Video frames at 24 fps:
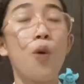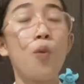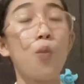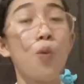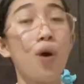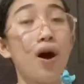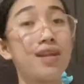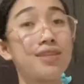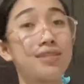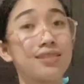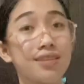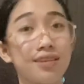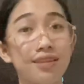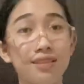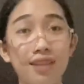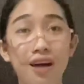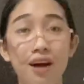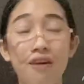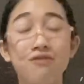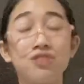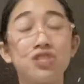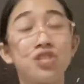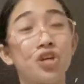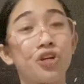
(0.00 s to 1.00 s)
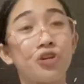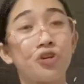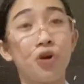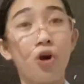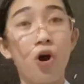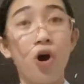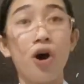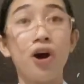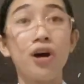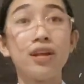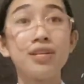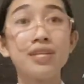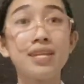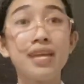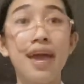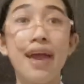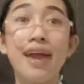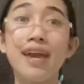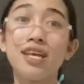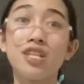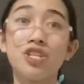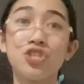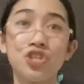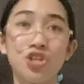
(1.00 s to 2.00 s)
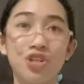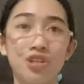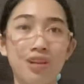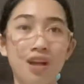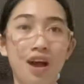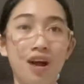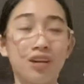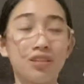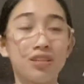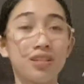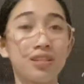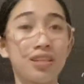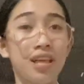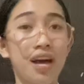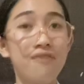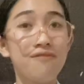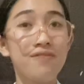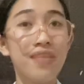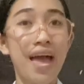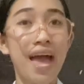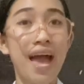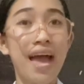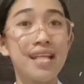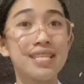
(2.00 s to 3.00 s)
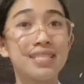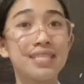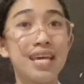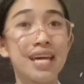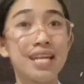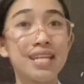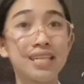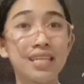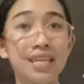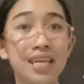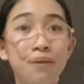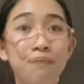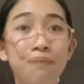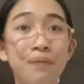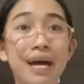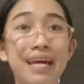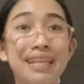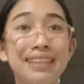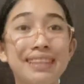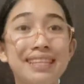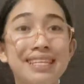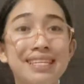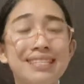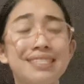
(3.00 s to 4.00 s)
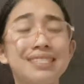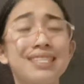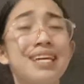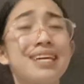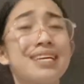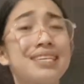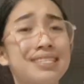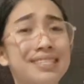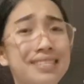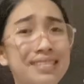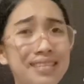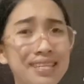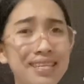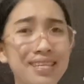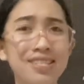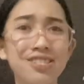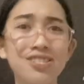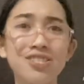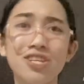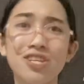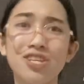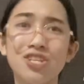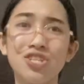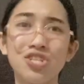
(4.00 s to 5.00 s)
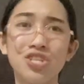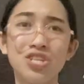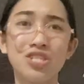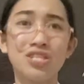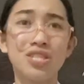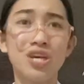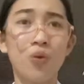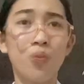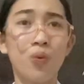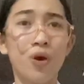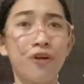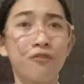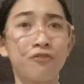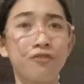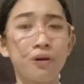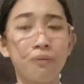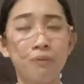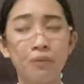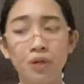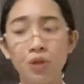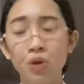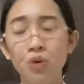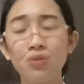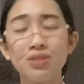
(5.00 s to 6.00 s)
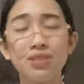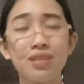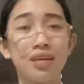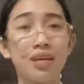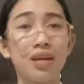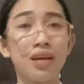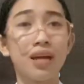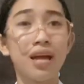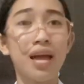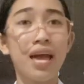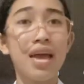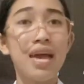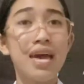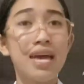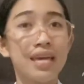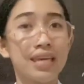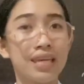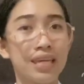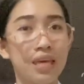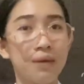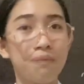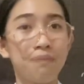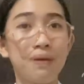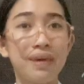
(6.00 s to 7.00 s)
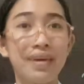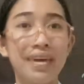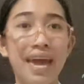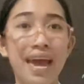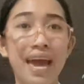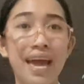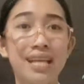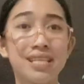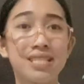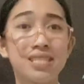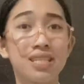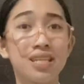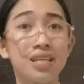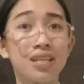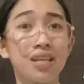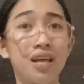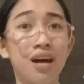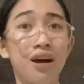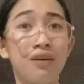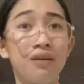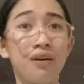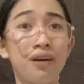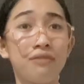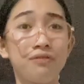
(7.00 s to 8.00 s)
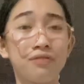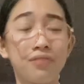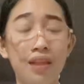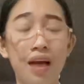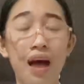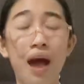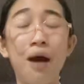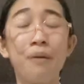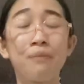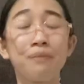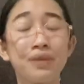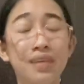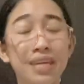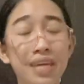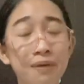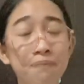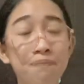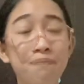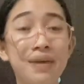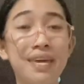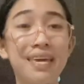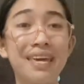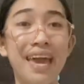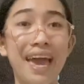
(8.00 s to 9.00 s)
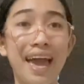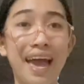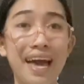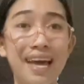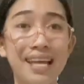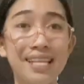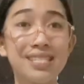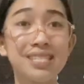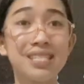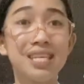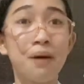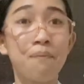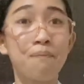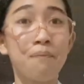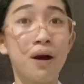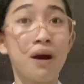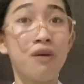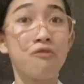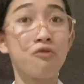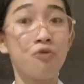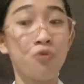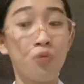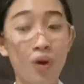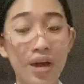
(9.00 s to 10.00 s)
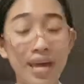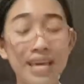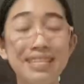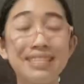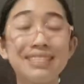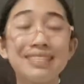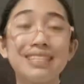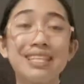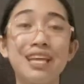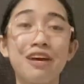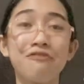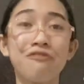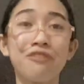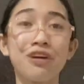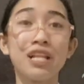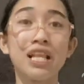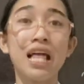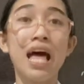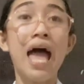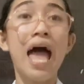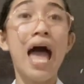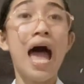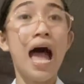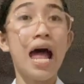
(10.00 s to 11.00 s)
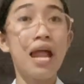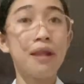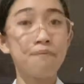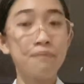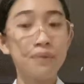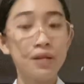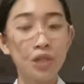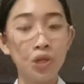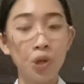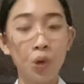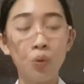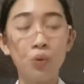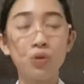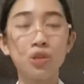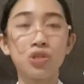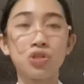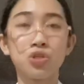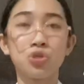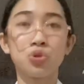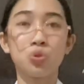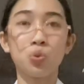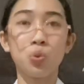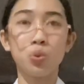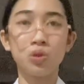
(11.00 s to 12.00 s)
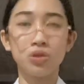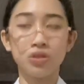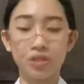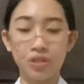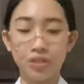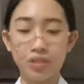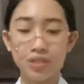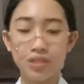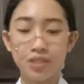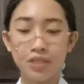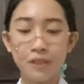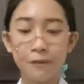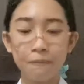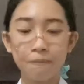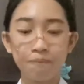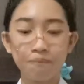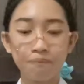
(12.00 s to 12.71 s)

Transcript: Once gloves are on, interlock gloved hands and keep at least 6 inches away from clothing. Keeping hands gloved um, keeping hands above waist level and below the shoulders.